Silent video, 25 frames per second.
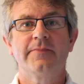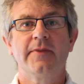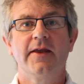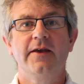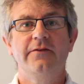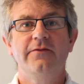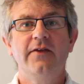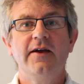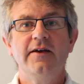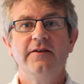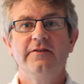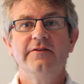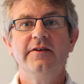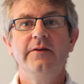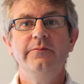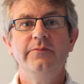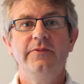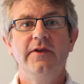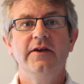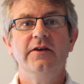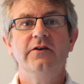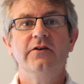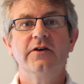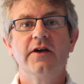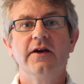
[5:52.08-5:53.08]
If that's
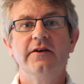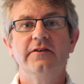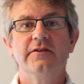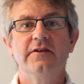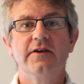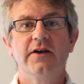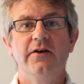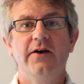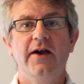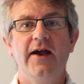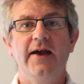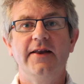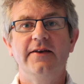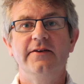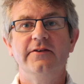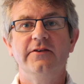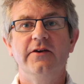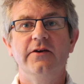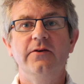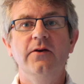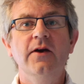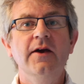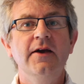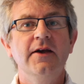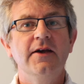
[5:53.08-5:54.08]
something you're going to go ahead and
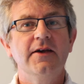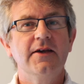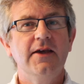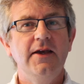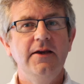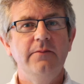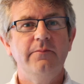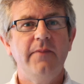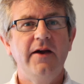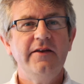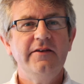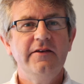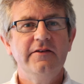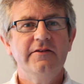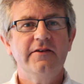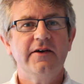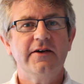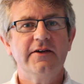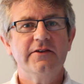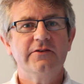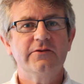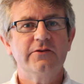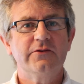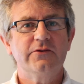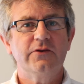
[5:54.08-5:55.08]
do, keep meta
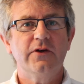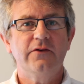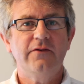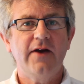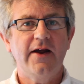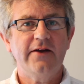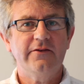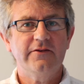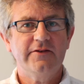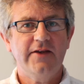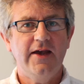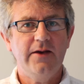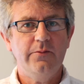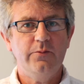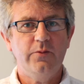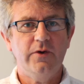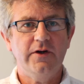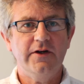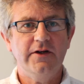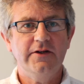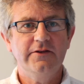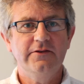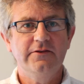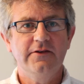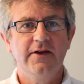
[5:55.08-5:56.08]
titles to around 10
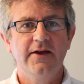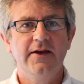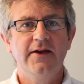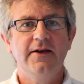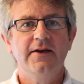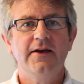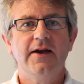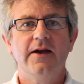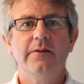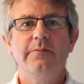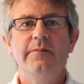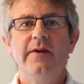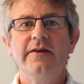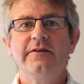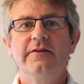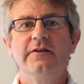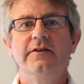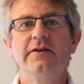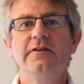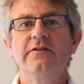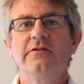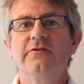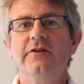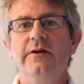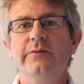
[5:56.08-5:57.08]
words, and meta
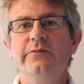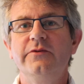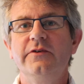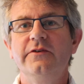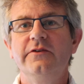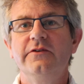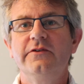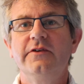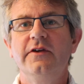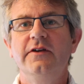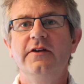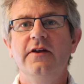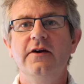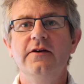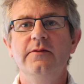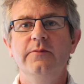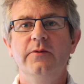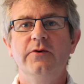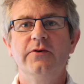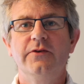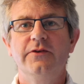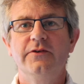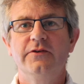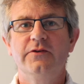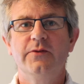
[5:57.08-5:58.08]
descriptions to no
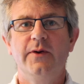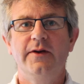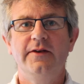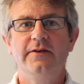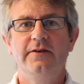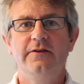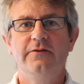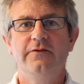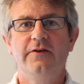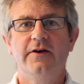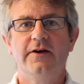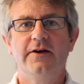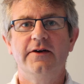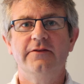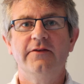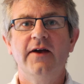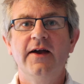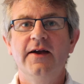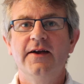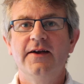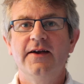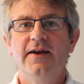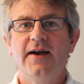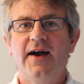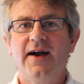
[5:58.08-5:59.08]
more than 25,
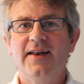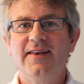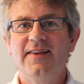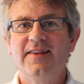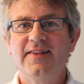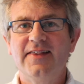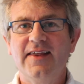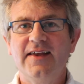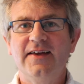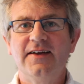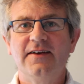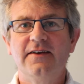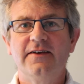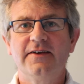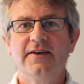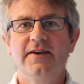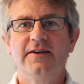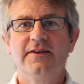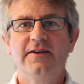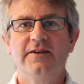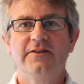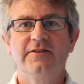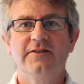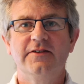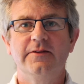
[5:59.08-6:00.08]
and think like a
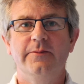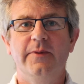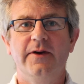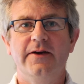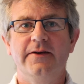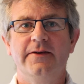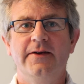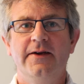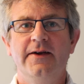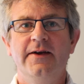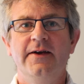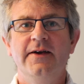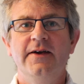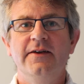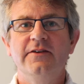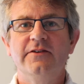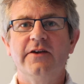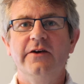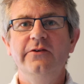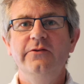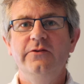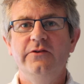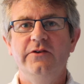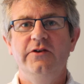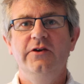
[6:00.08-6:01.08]
customer.
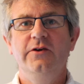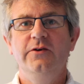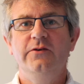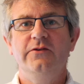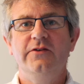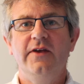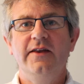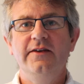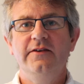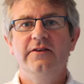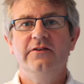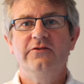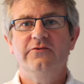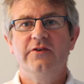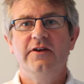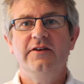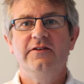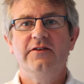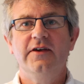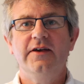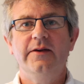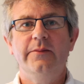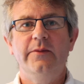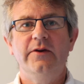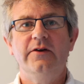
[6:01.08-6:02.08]
Don't use industry
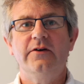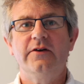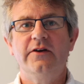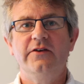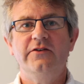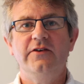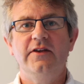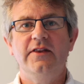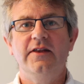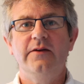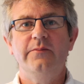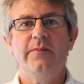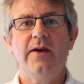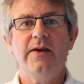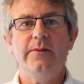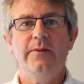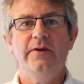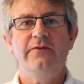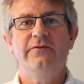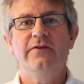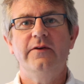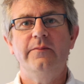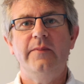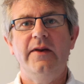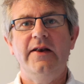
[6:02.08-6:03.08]
terminology that may be
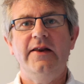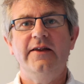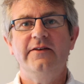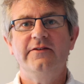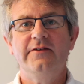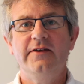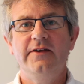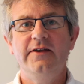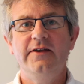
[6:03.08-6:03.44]
familiar to